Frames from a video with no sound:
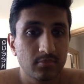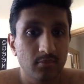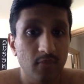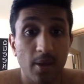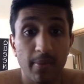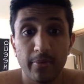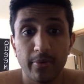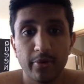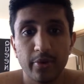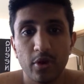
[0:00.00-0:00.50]

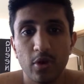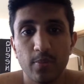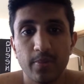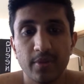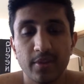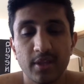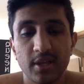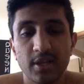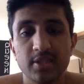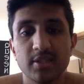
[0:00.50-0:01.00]
really
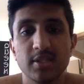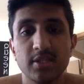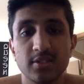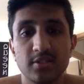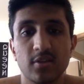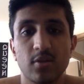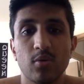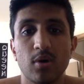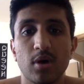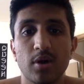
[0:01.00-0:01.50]
hoping that things
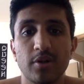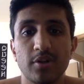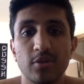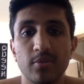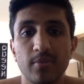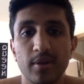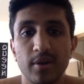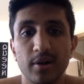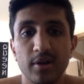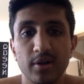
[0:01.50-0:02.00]
go well in
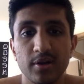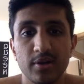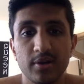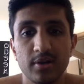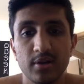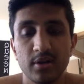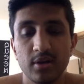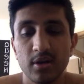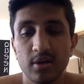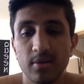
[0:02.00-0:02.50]
Humira.
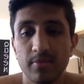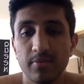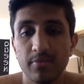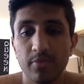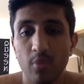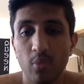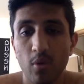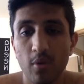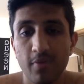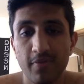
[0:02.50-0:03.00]

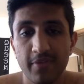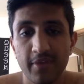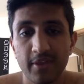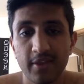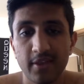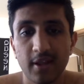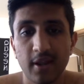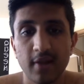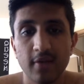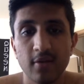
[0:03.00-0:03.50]
The one
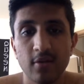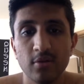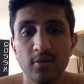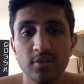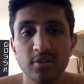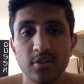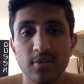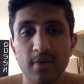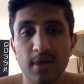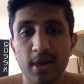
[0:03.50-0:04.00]
thing that I
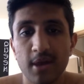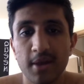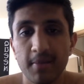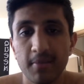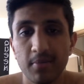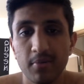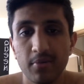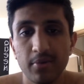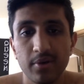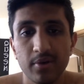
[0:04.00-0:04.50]
noticed about
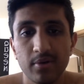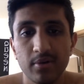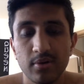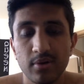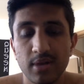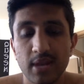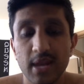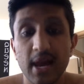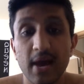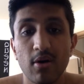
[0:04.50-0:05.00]
Enbrel though,
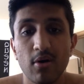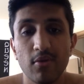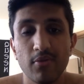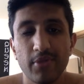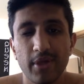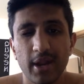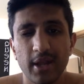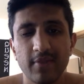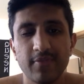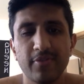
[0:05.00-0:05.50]
now
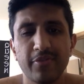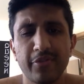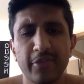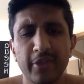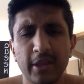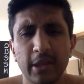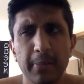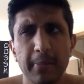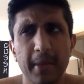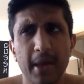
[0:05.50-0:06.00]
that I even
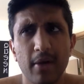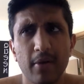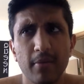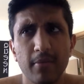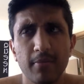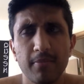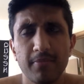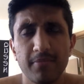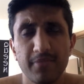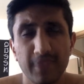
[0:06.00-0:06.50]
think
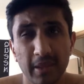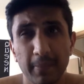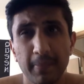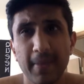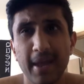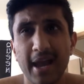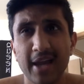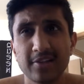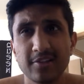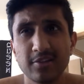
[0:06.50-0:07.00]

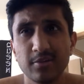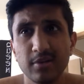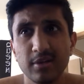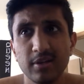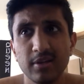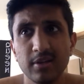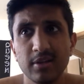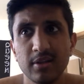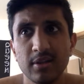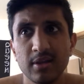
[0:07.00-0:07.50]
back to
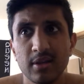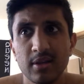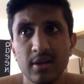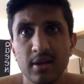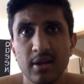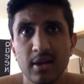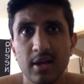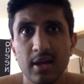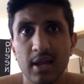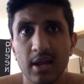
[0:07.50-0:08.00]
it,
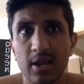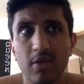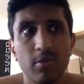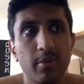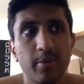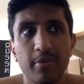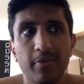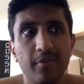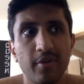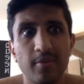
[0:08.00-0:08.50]
and I don't
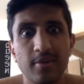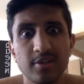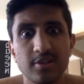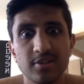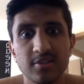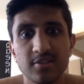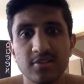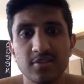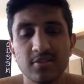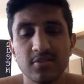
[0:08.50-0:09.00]
remember if I
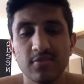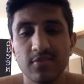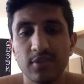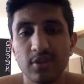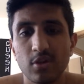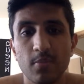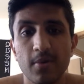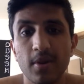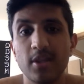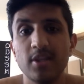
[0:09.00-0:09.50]
mentioned this in a
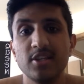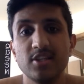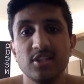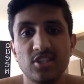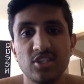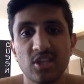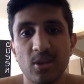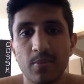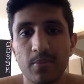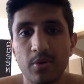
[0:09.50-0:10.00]
video, but in
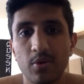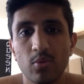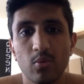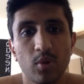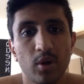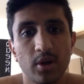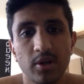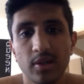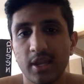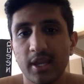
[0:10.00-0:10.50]
December,
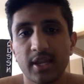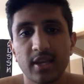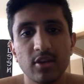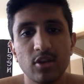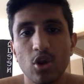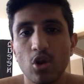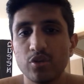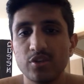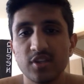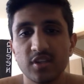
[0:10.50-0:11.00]
when like
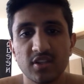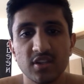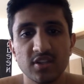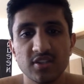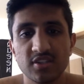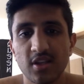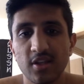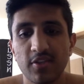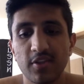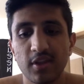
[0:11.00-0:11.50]
no
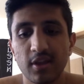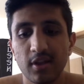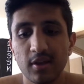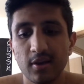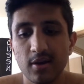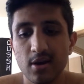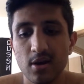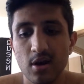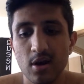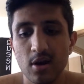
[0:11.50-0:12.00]
sickness, nothing.
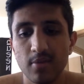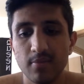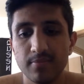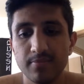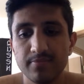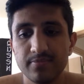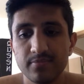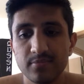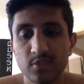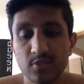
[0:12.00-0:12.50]

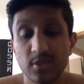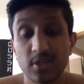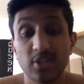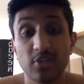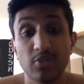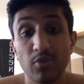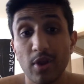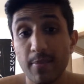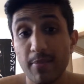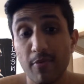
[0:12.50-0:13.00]
This was
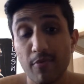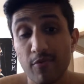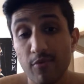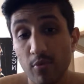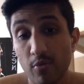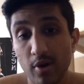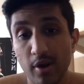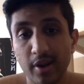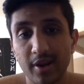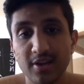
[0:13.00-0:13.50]
actually right
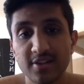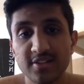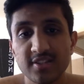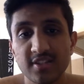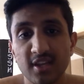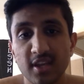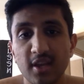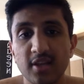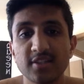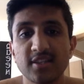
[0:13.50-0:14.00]
before I got
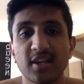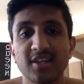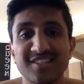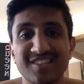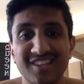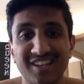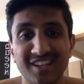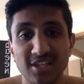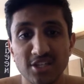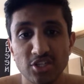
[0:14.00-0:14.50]
sick, because I got
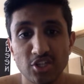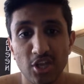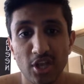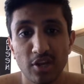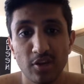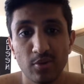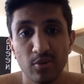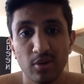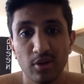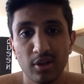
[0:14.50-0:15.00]
sick in
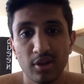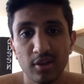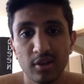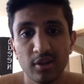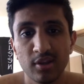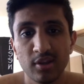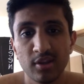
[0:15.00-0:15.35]
January,